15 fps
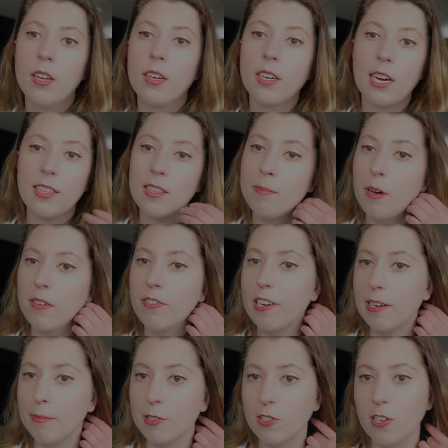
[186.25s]
Got them off of
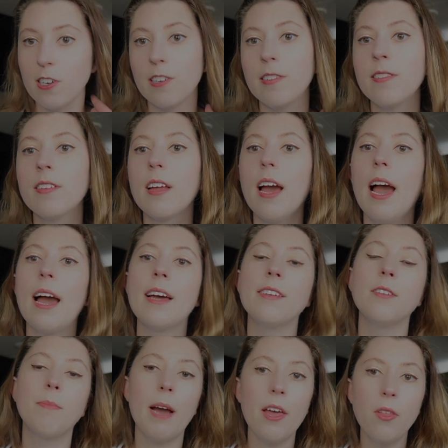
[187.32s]
Amazon.
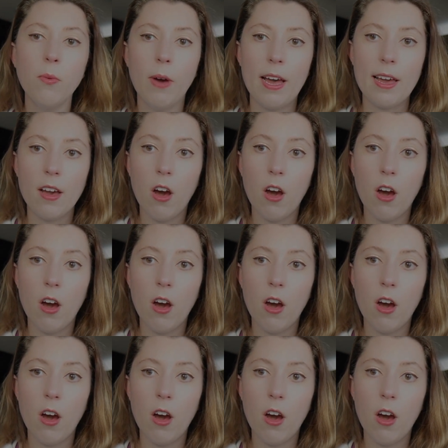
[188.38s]
And by the way,